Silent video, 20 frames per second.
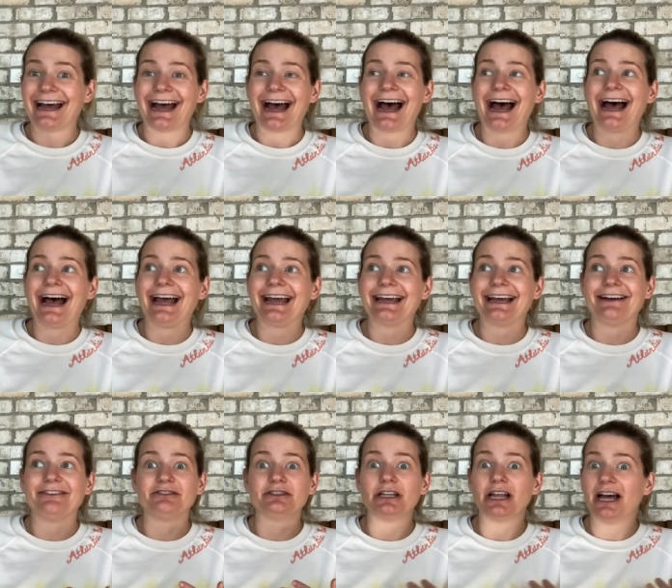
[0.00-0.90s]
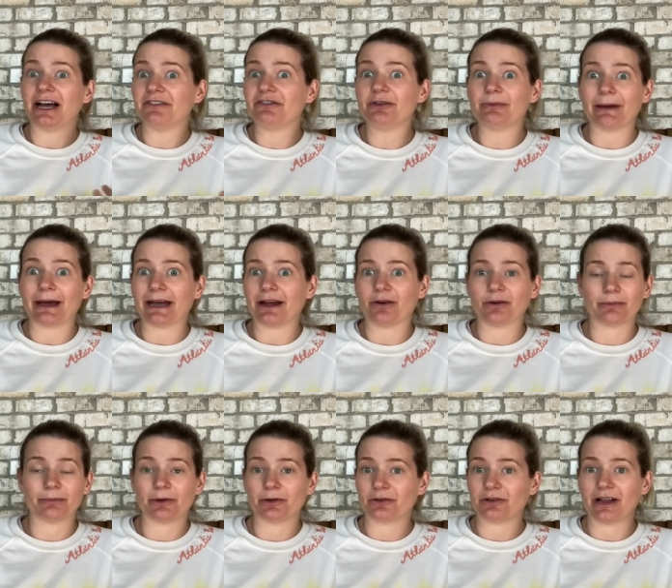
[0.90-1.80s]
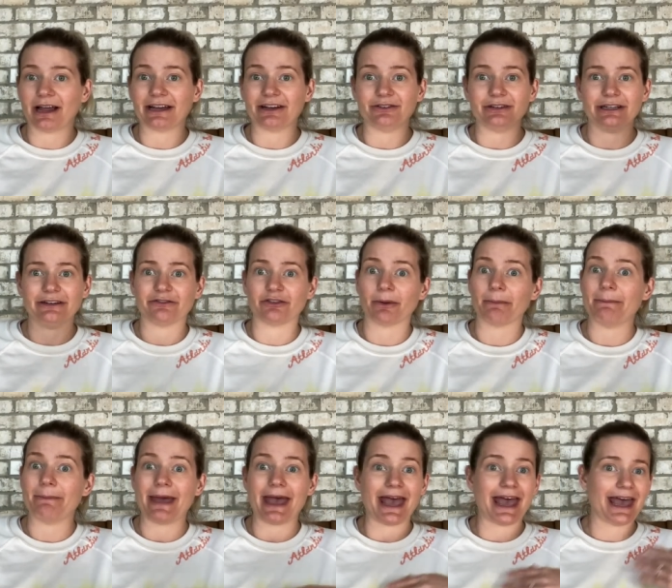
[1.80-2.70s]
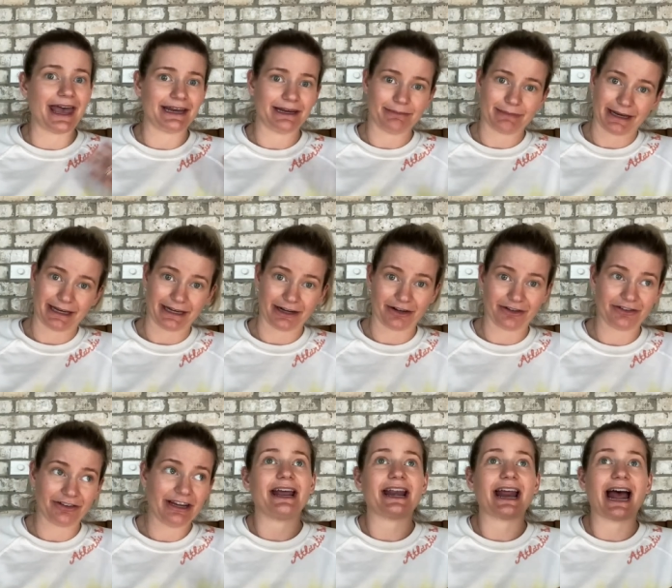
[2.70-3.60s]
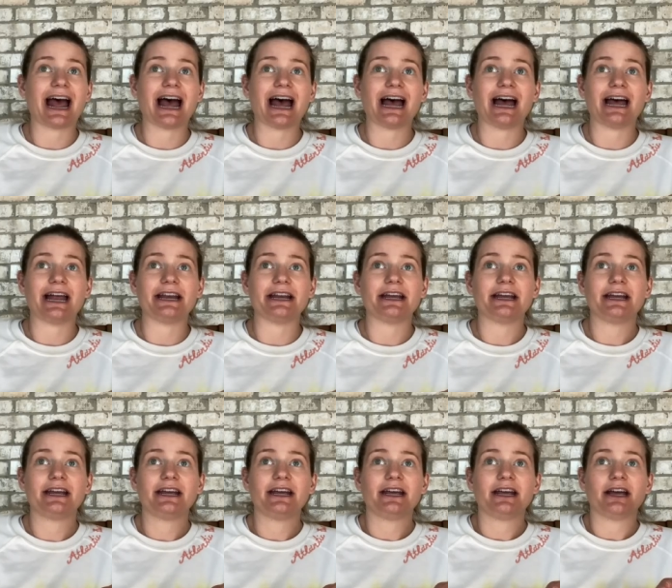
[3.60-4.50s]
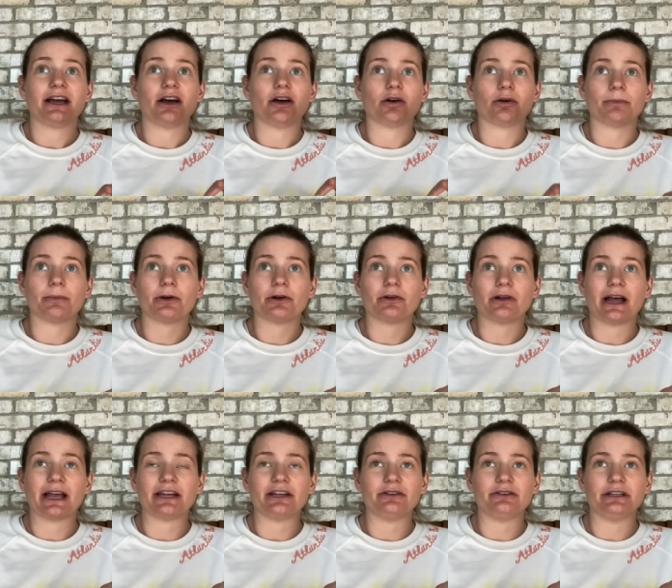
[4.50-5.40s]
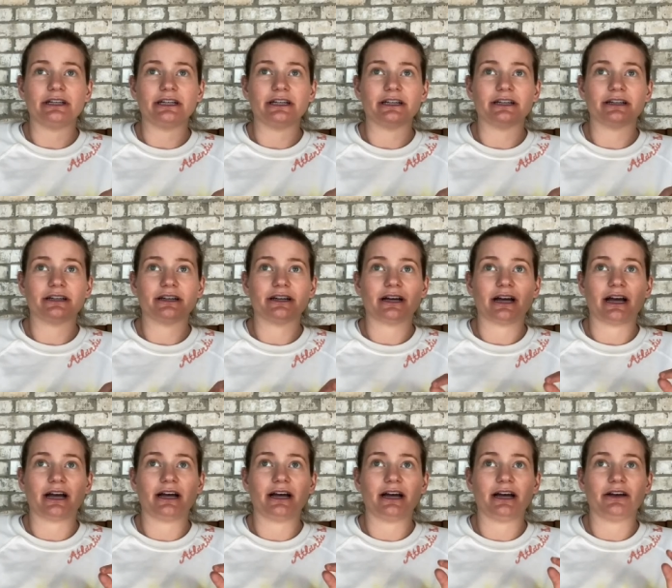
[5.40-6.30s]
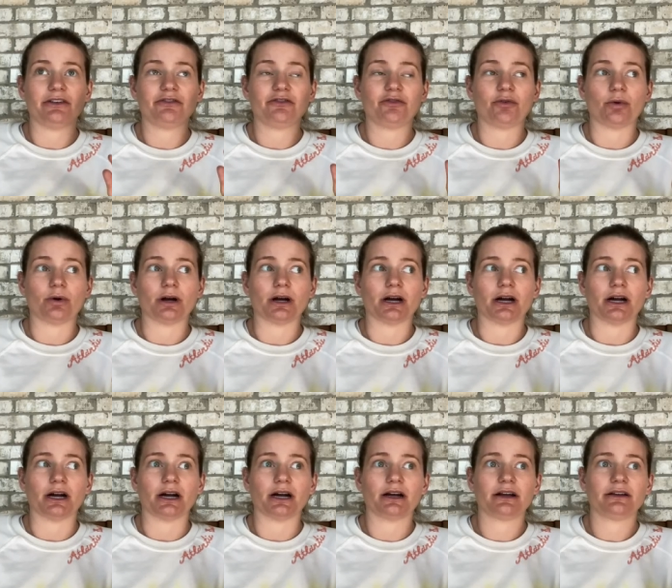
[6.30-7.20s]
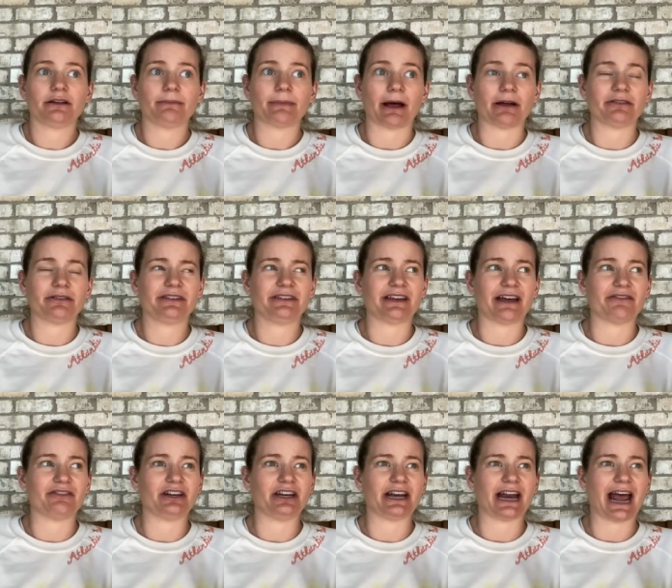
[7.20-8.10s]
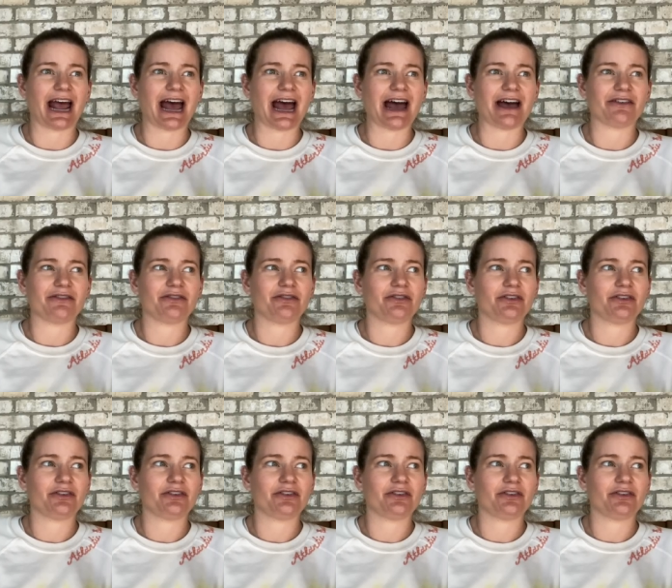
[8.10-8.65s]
I have loved my hormonal I U D for many, many years. I had a hormonal I U D for about seven and a half